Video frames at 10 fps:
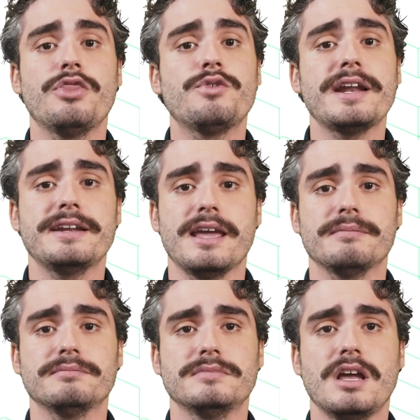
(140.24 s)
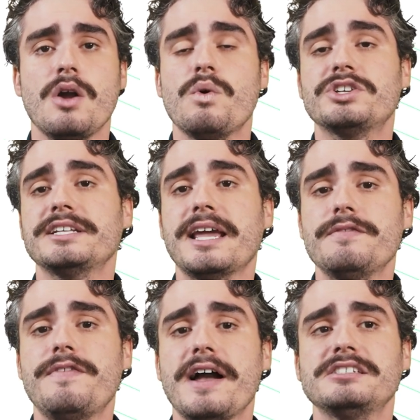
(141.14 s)
Threat name, which
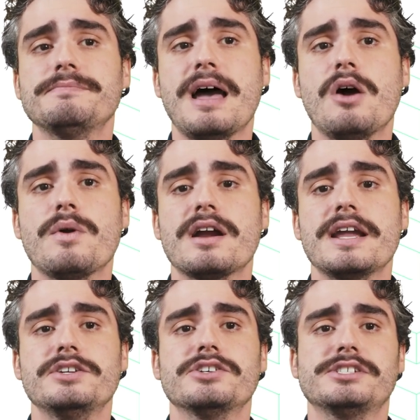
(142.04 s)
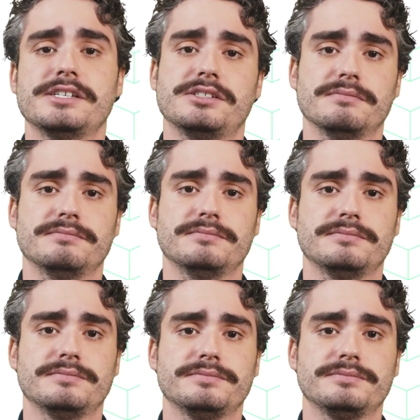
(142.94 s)
identifies the malware in your system.
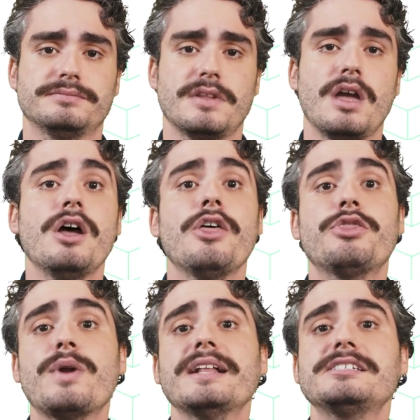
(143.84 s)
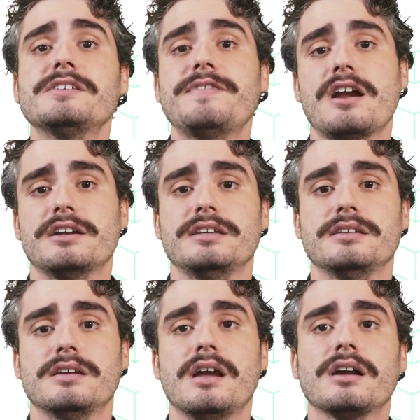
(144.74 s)
Threat severity,
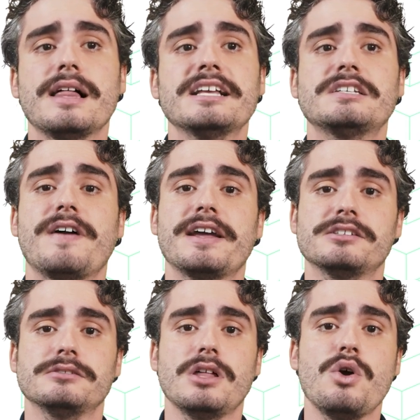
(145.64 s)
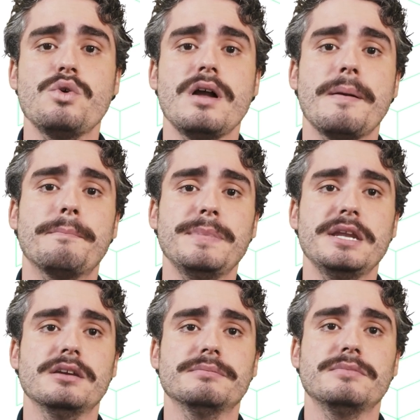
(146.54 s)
classified as low,
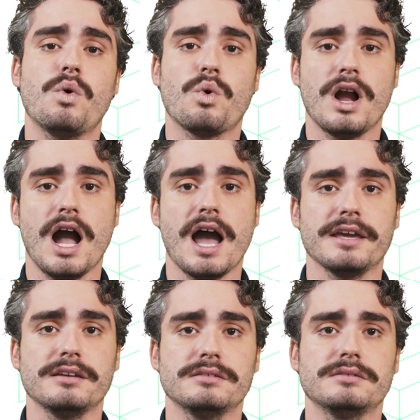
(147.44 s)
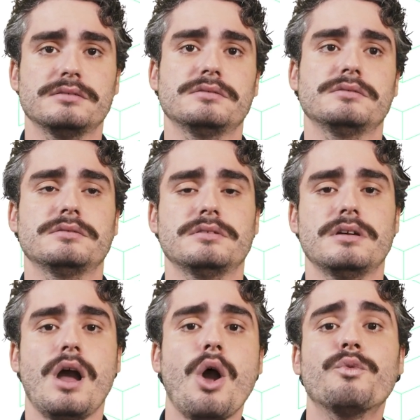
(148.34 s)
medium, or high.
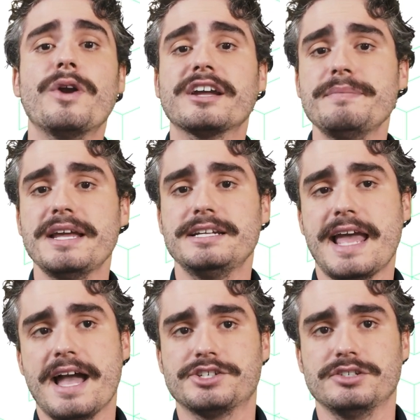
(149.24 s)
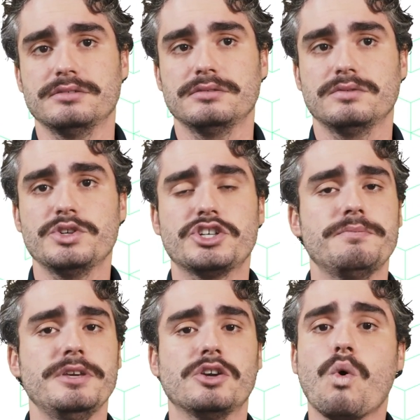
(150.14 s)
Recommended action, which
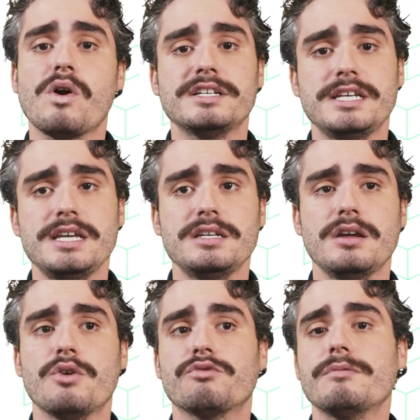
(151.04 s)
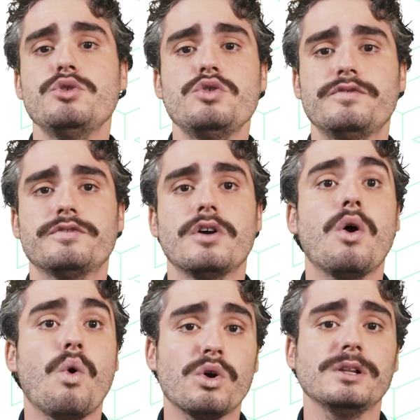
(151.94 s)
could be quarantine, remove,
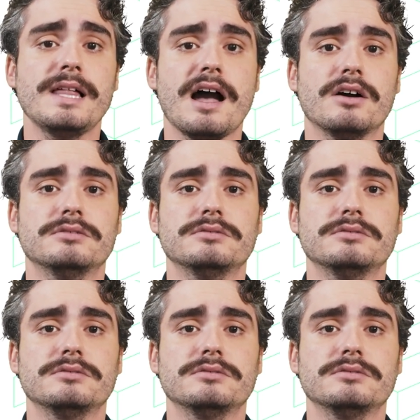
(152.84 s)
or allow.